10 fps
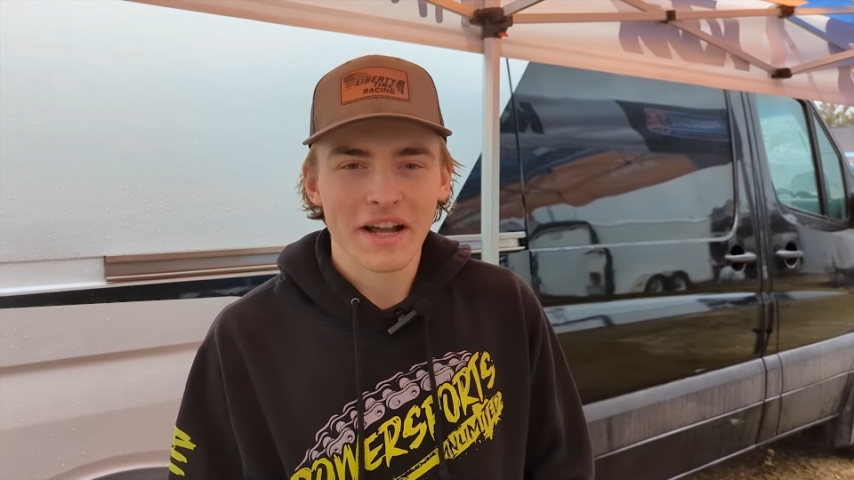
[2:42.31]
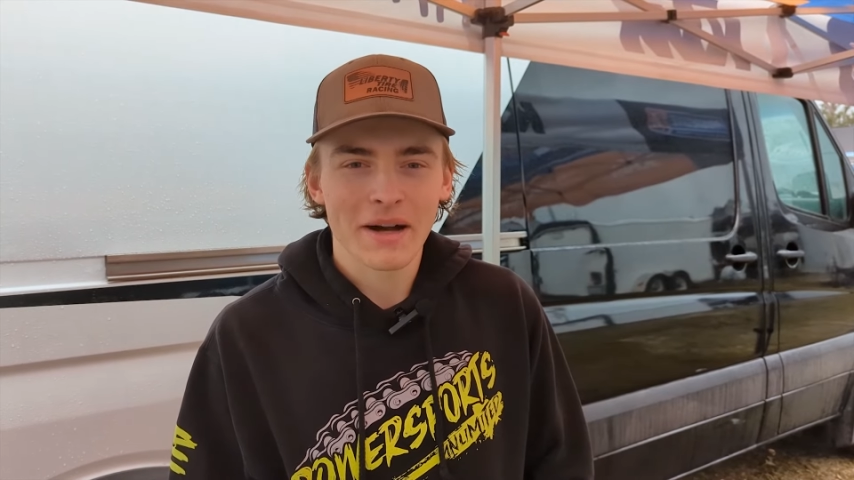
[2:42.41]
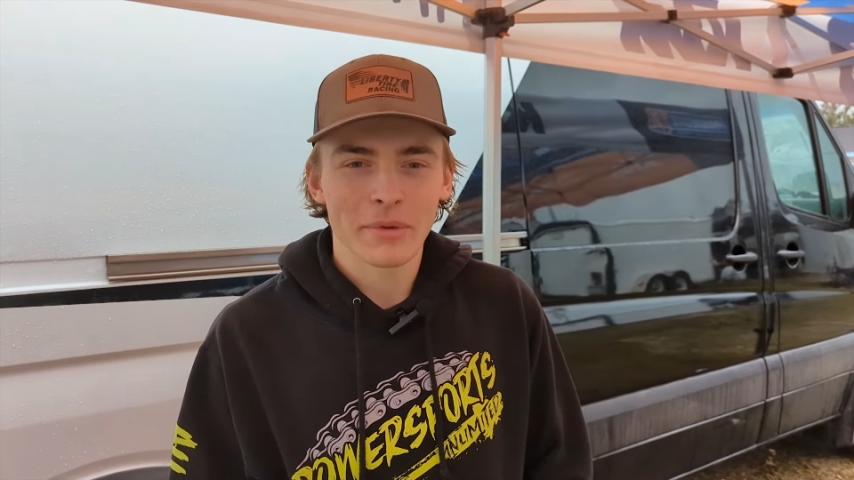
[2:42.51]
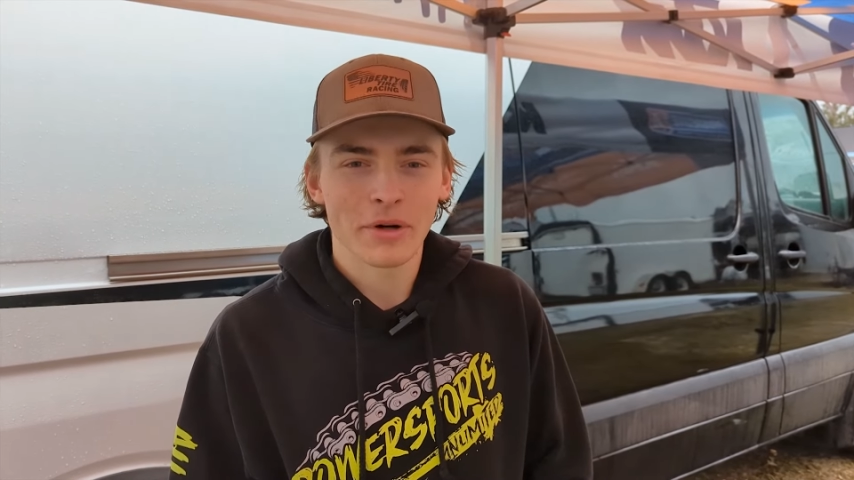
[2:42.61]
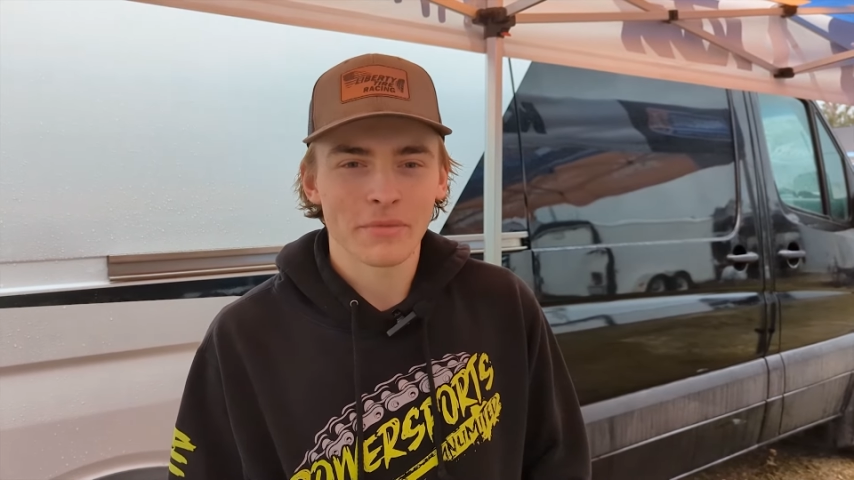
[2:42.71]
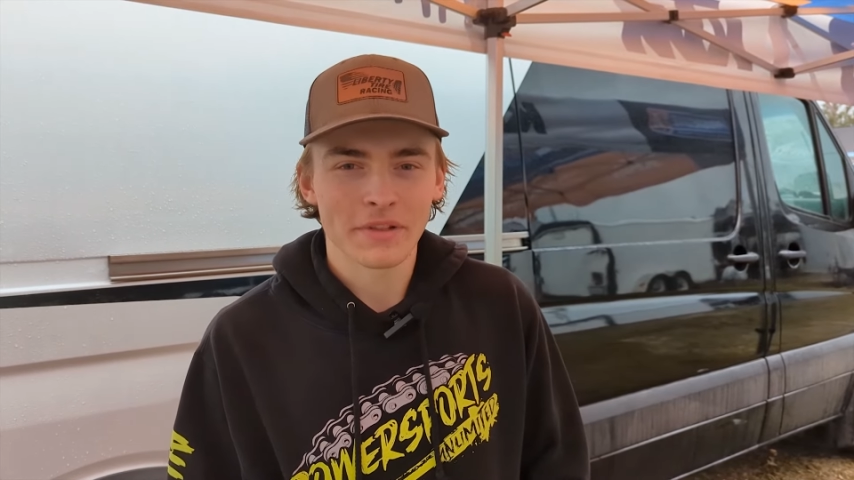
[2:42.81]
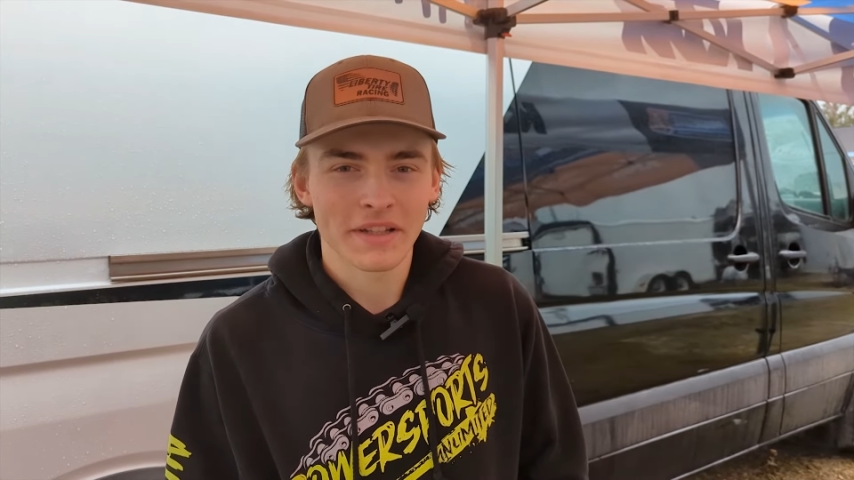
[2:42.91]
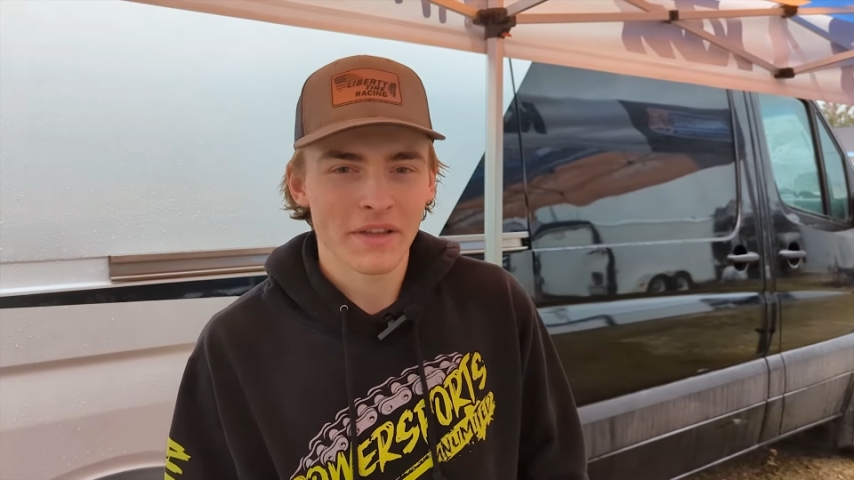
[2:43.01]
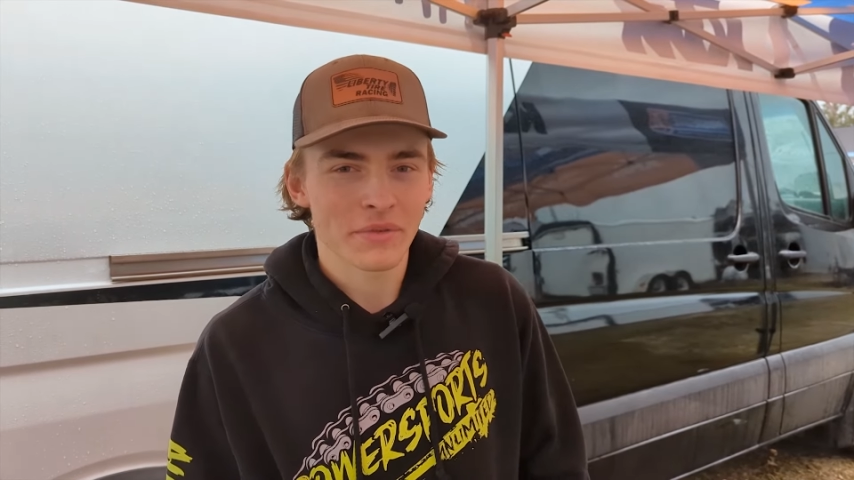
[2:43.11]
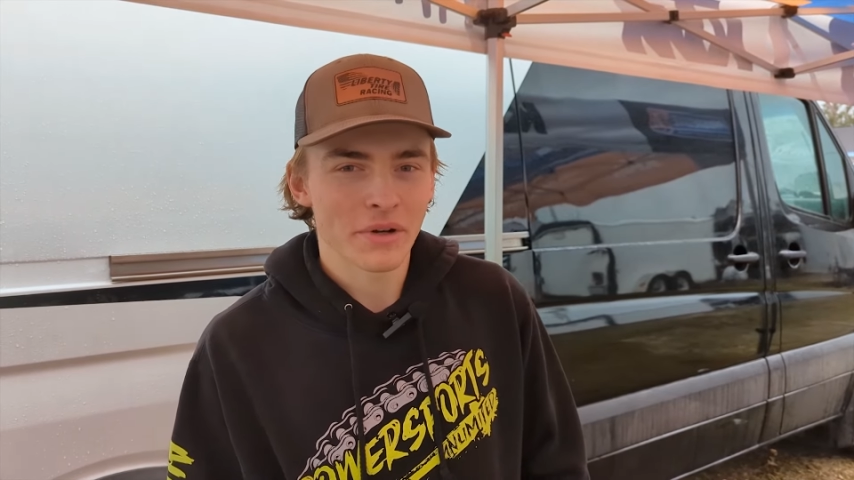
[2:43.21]
now. But hopefully
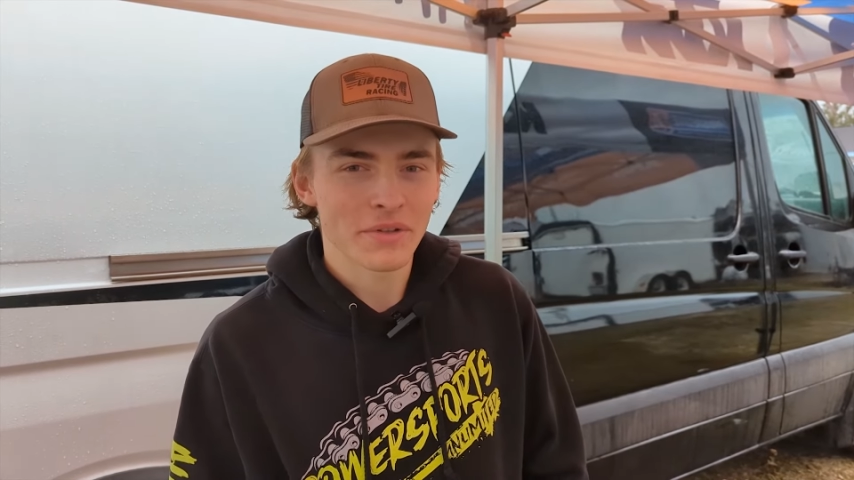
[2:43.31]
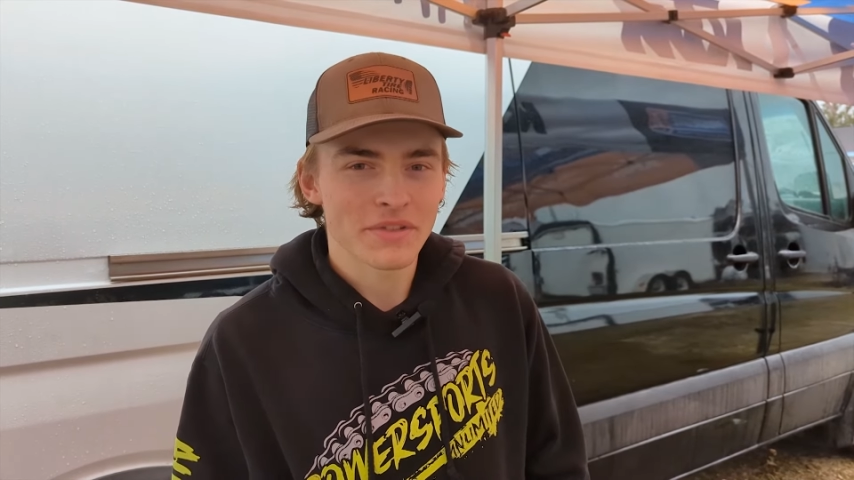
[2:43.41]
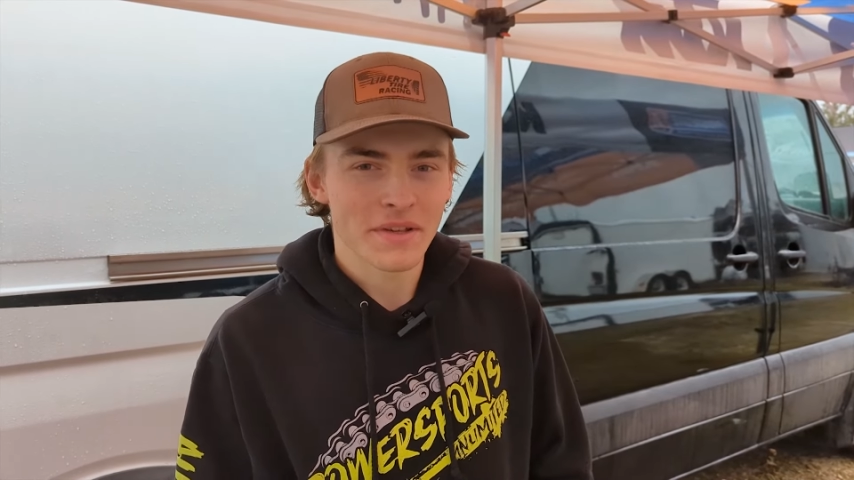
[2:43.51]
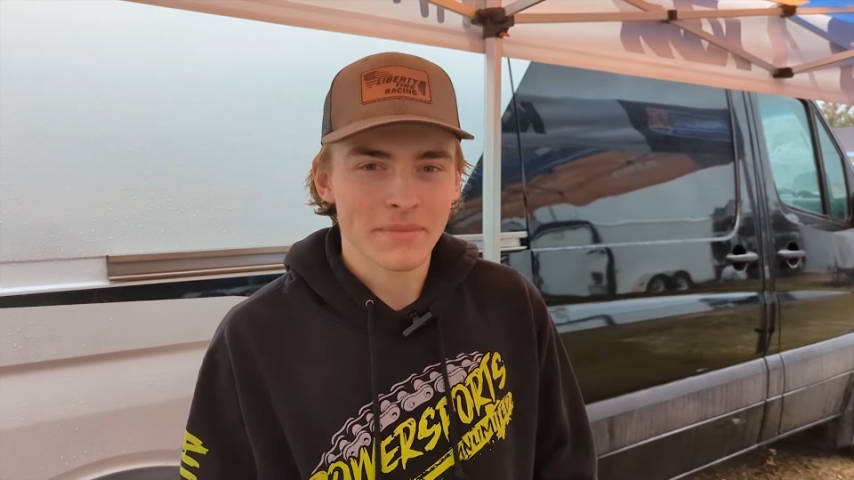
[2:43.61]
down the road